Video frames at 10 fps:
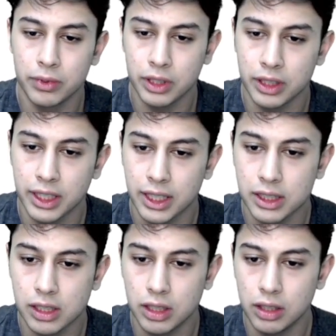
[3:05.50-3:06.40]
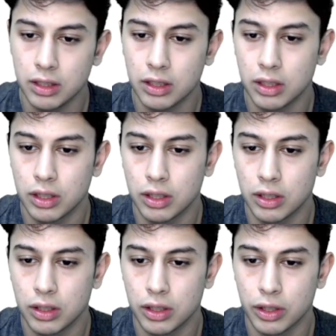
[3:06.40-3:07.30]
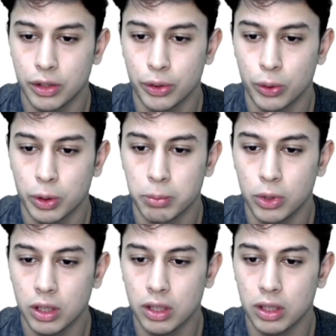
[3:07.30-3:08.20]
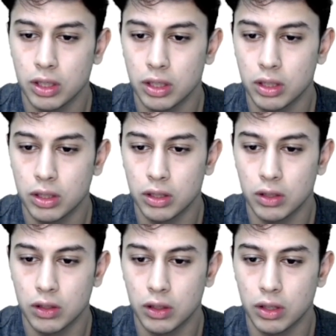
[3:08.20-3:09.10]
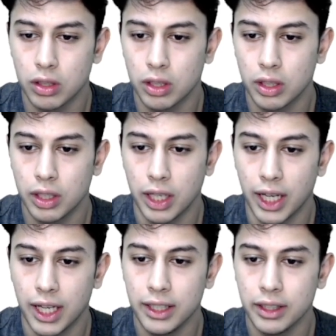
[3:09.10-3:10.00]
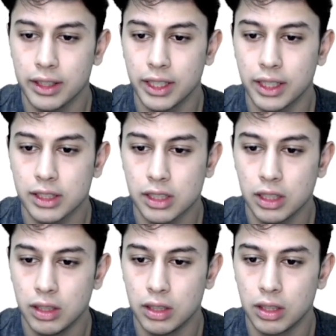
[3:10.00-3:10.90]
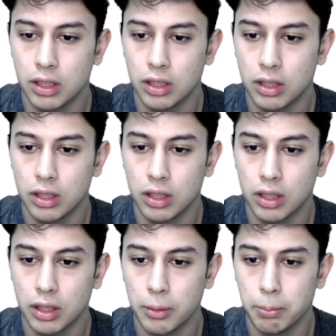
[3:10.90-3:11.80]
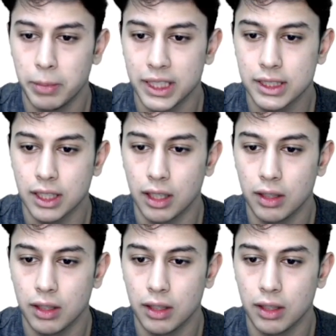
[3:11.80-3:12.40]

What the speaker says: there is a notebook and there is a pencil.